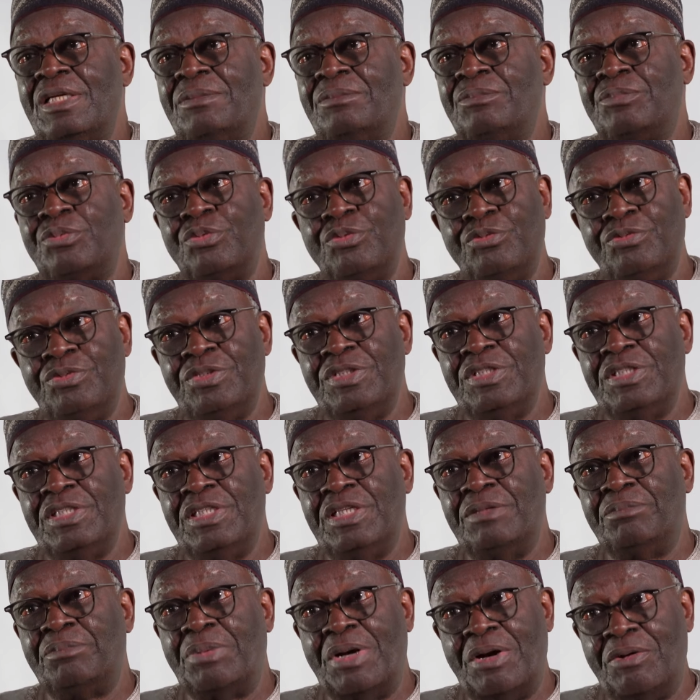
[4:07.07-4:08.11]
improving
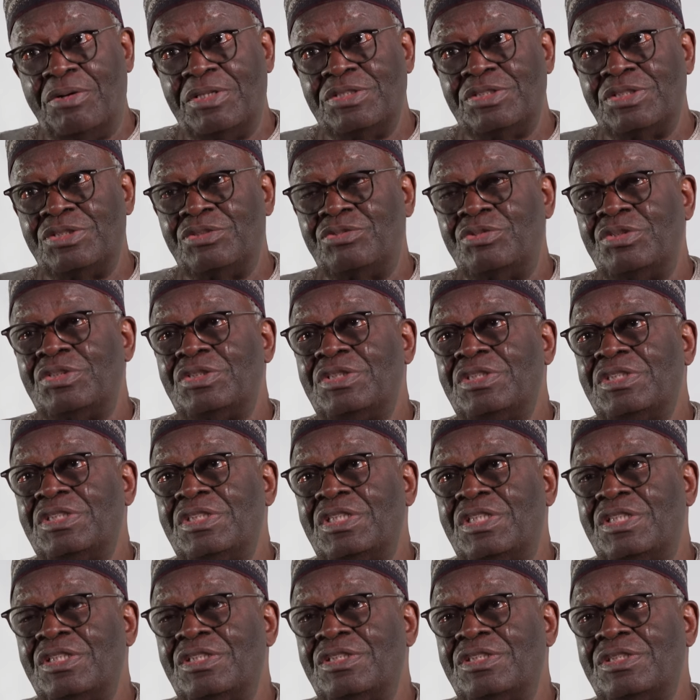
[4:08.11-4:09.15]
the power situation in the
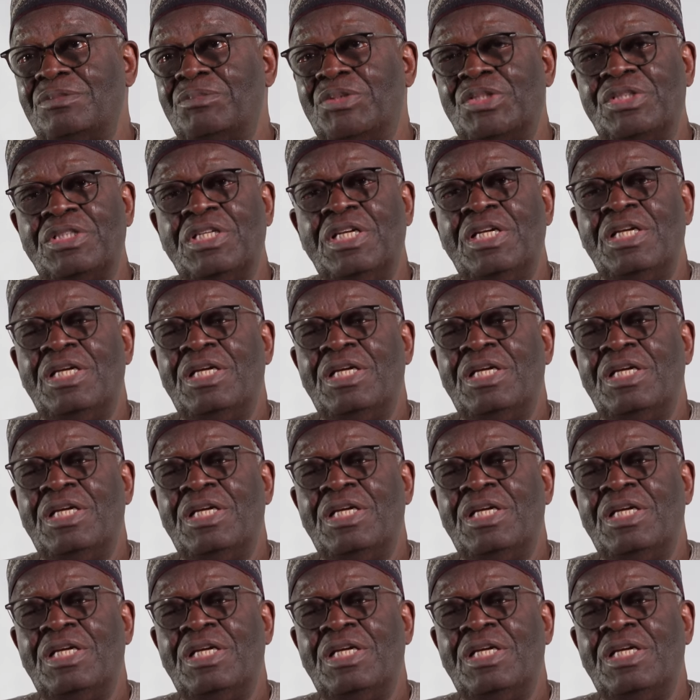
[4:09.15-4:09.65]
country. But